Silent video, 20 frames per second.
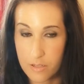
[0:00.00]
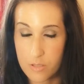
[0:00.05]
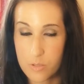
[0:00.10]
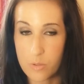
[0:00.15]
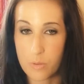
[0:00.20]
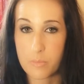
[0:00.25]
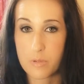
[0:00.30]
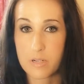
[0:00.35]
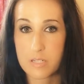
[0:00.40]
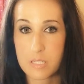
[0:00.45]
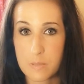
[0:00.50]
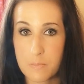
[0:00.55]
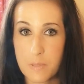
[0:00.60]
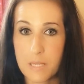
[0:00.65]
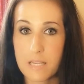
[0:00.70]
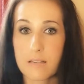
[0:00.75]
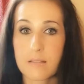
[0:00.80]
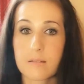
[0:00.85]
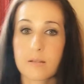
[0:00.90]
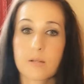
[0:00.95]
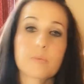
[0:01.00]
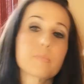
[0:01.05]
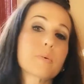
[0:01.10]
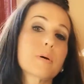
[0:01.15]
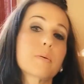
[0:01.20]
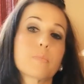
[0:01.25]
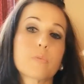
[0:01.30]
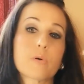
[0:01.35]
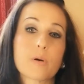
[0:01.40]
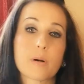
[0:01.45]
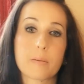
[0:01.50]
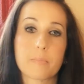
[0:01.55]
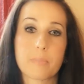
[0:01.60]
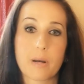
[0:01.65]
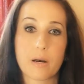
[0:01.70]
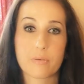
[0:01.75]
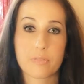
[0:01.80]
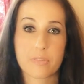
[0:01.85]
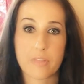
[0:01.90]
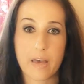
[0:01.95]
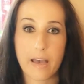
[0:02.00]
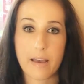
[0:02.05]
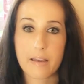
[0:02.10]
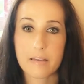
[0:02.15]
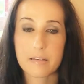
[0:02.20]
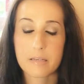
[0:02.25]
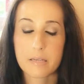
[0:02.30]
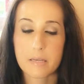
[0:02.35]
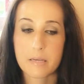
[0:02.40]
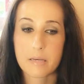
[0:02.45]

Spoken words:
So I'm gonna speak a little bit more about that.